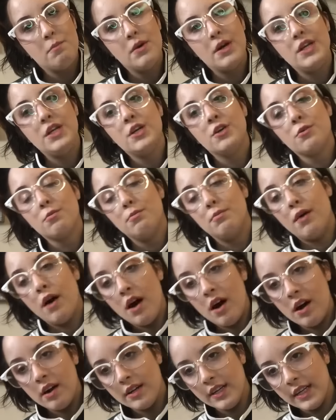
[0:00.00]
But your
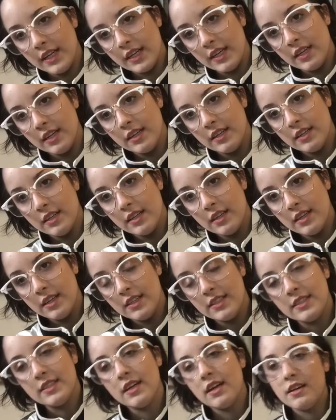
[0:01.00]
body
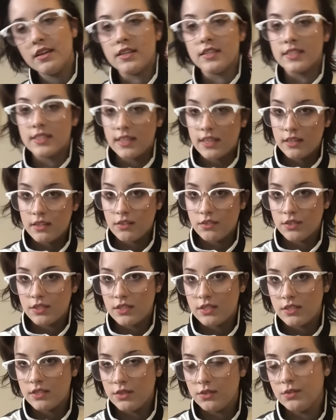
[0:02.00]
is sending
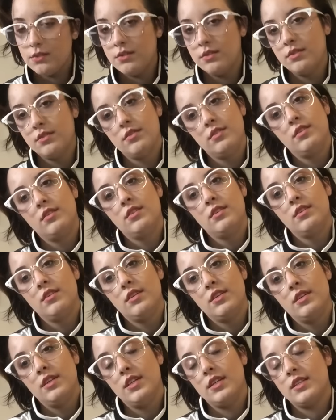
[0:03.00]
signals to
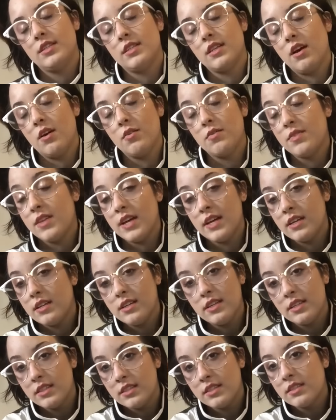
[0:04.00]
itself that
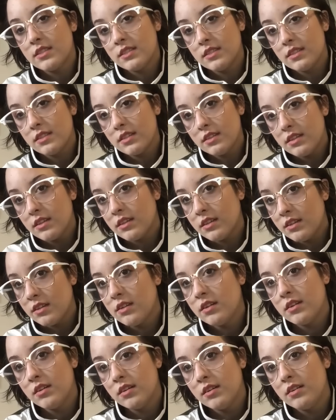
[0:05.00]
it's
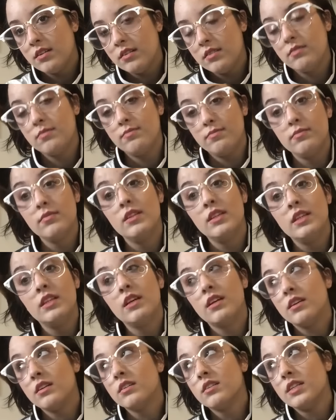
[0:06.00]

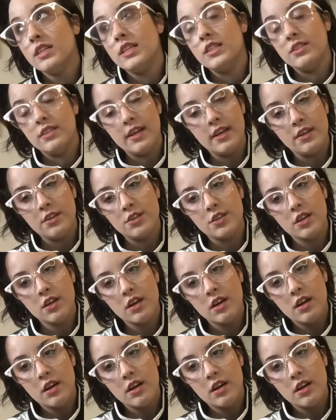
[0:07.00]
literally in danger.